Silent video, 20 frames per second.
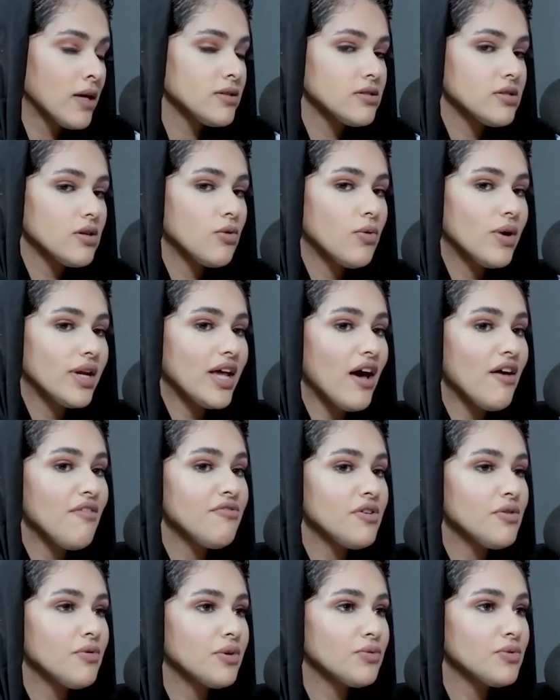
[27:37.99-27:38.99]
So when
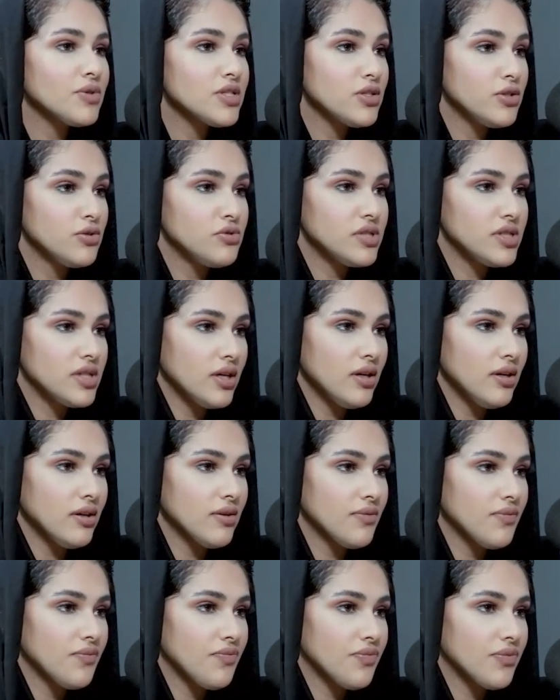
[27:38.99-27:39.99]
everyone was losing,
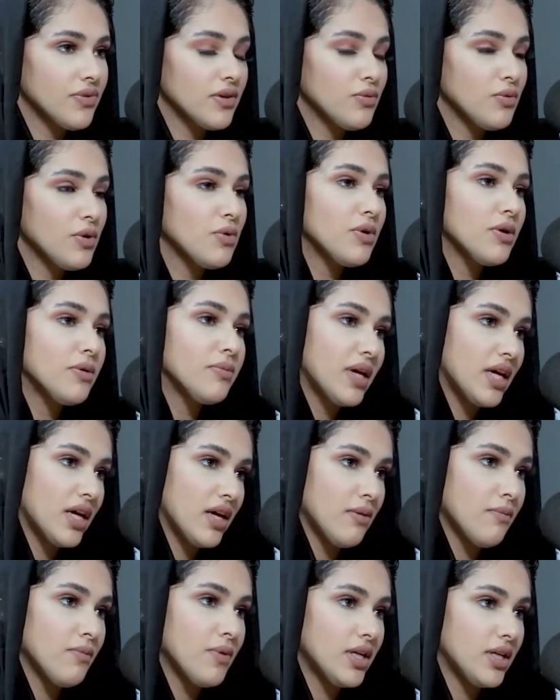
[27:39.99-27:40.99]
we were
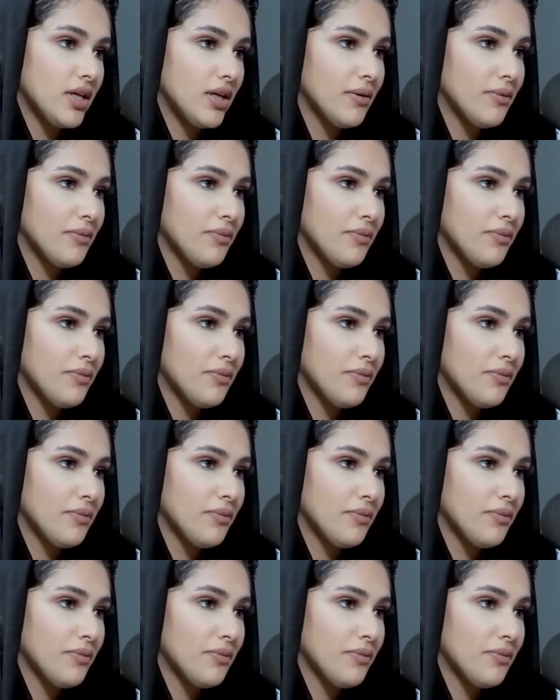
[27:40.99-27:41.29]
making money.